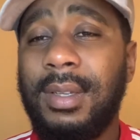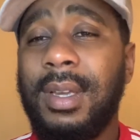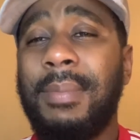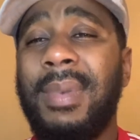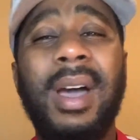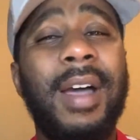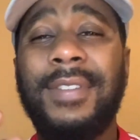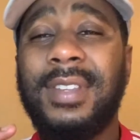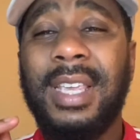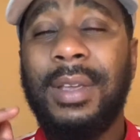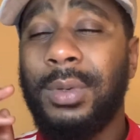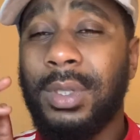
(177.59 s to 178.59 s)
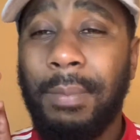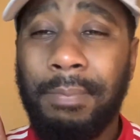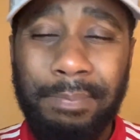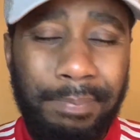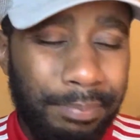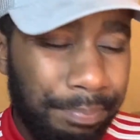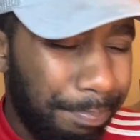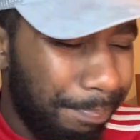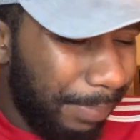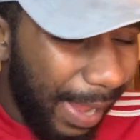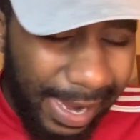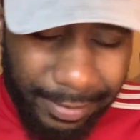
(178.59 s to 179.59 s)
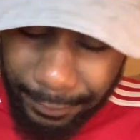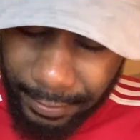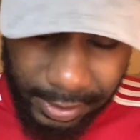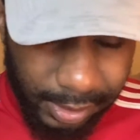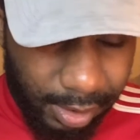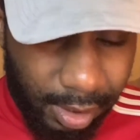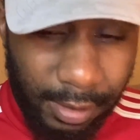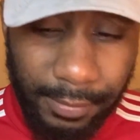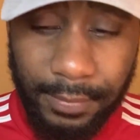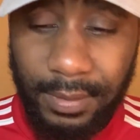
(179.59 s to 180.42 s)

But I have to say it was a bad first half.